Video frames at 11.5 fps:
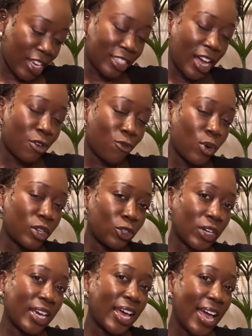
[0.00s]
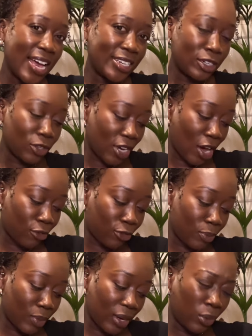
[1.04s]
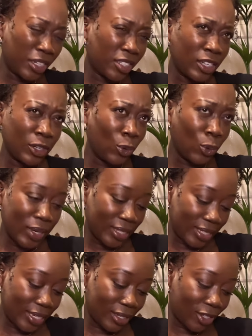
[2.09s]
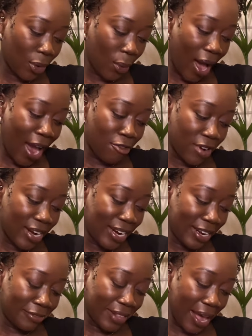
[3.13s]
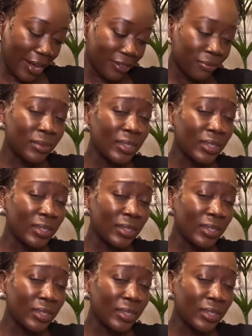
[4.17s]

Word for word: he's kind of always looking ahead and looking after me, which he always did. So I really love that.